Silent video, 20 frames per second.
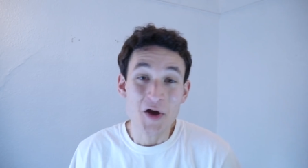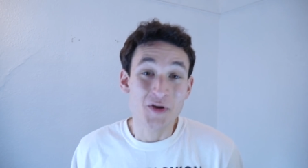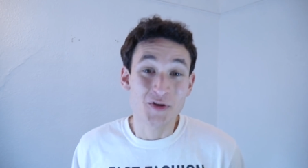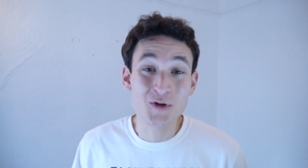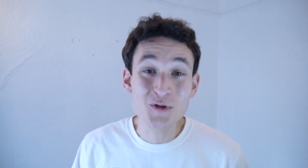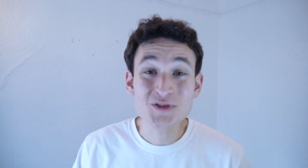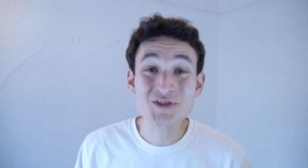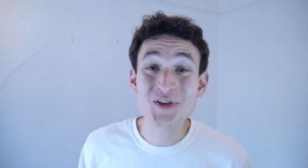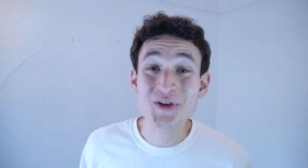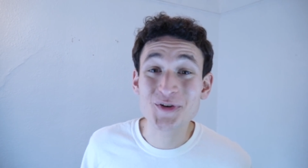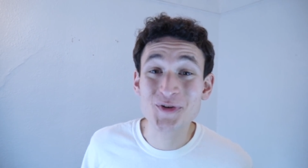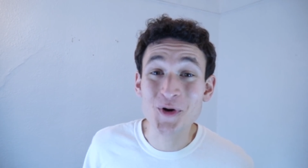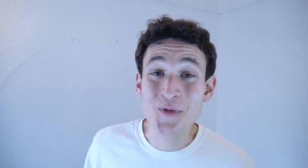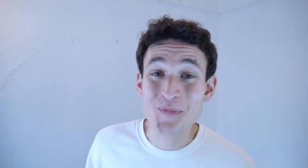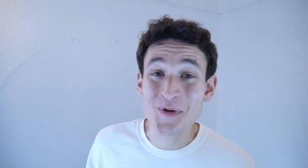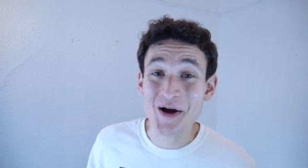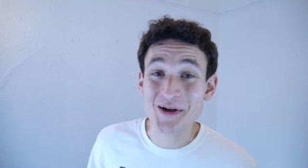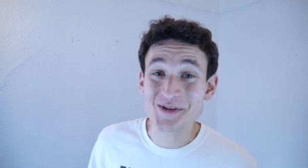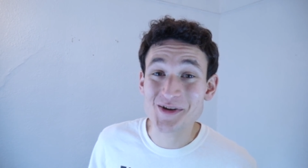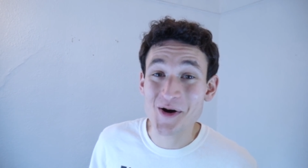Use the
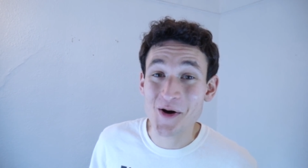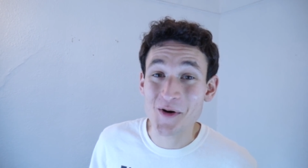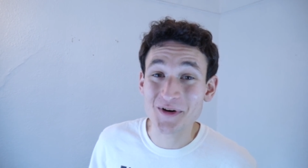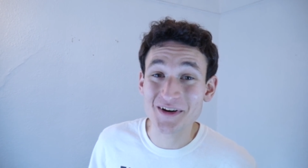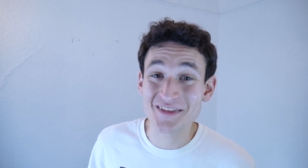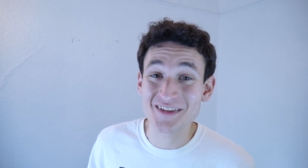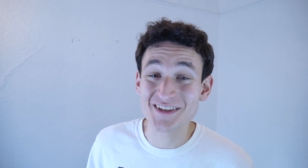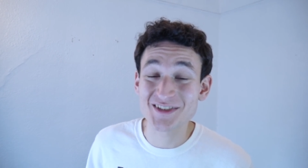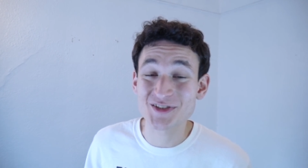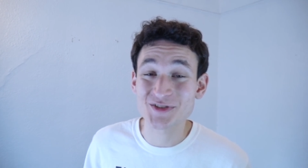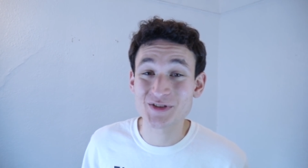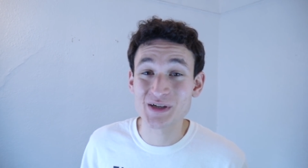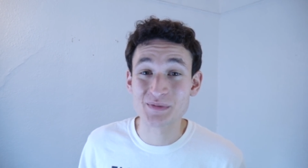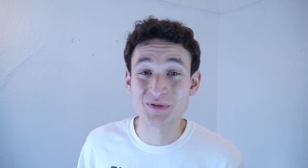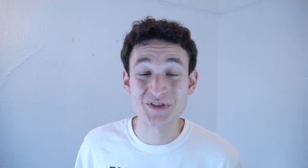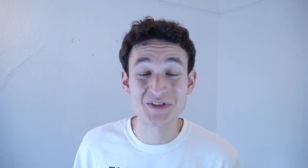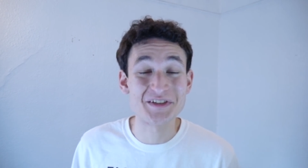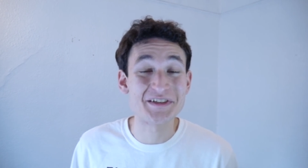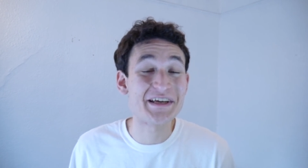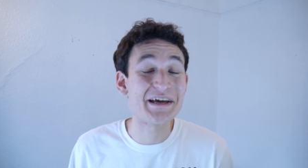coupon code in the
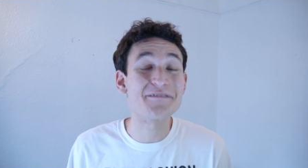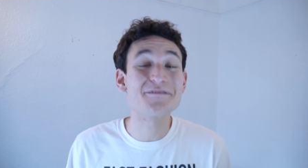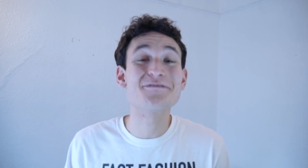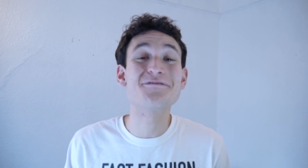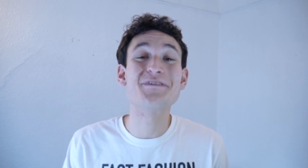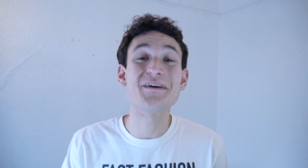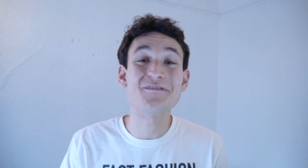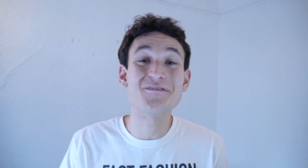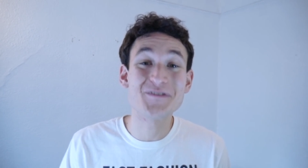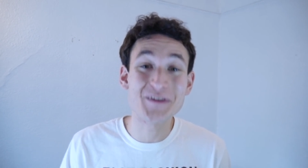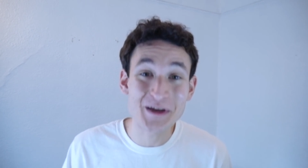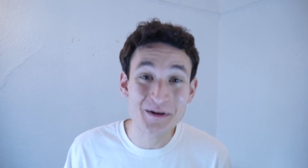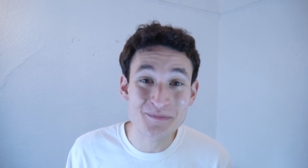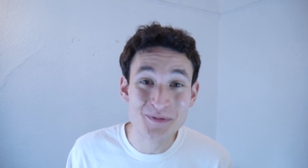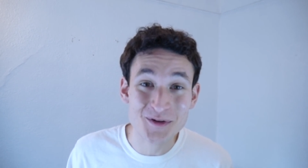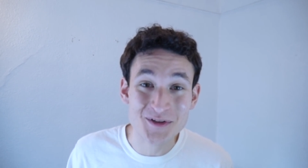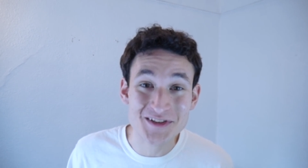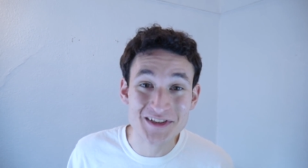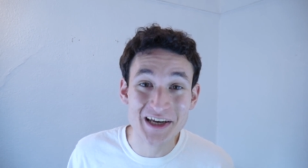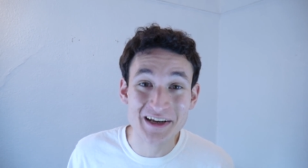description to get
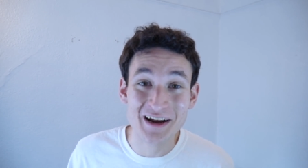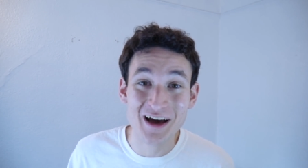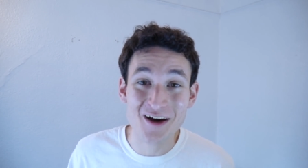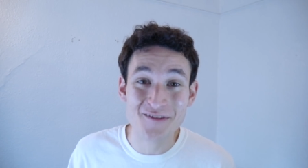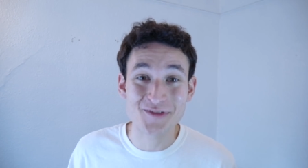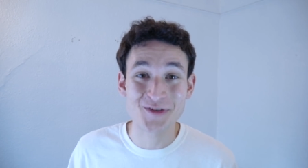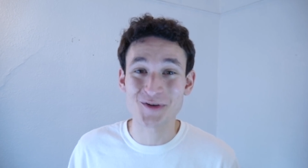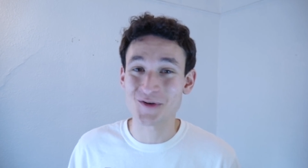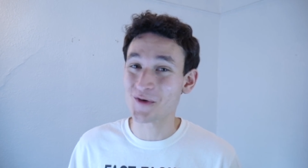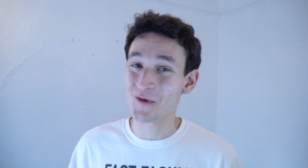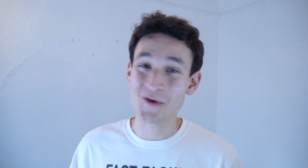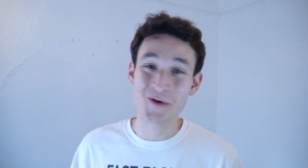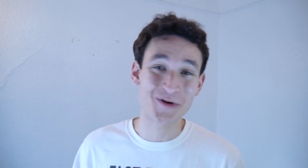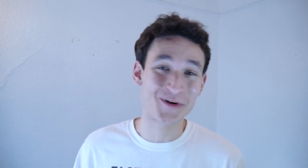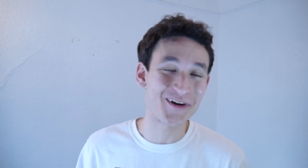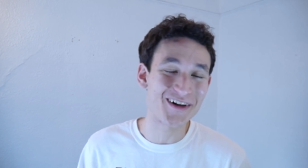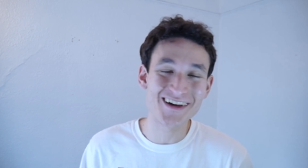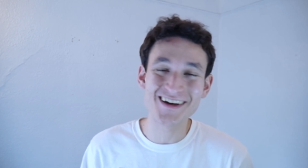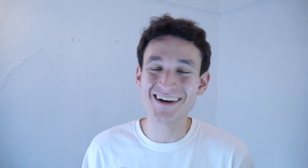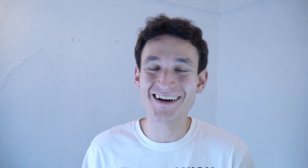15% off your
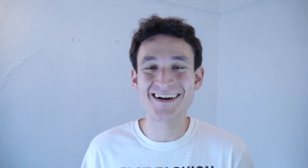order!